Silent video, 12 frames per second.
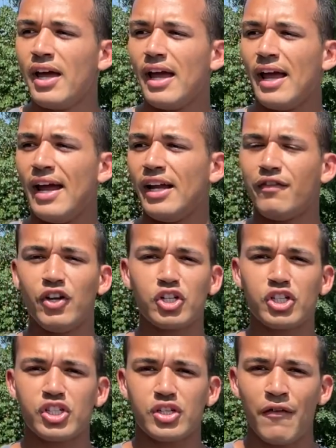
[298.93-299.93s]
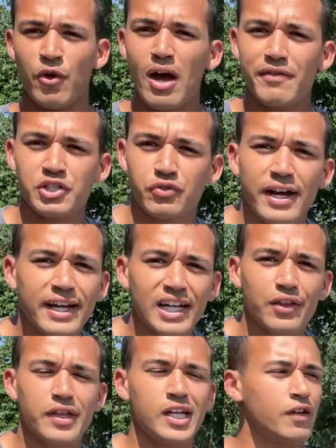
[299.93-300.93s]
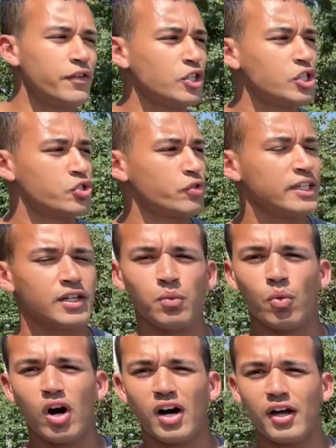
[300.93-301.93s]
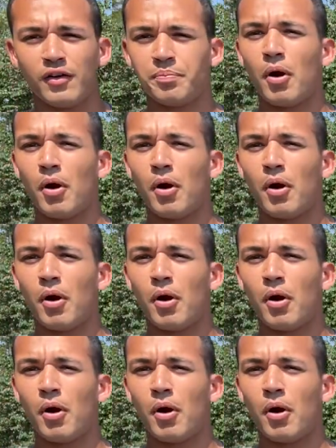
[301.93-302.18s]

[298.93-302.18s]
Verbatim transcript: and if you're just if you haven't drank anything, if you're just drinking water, uh,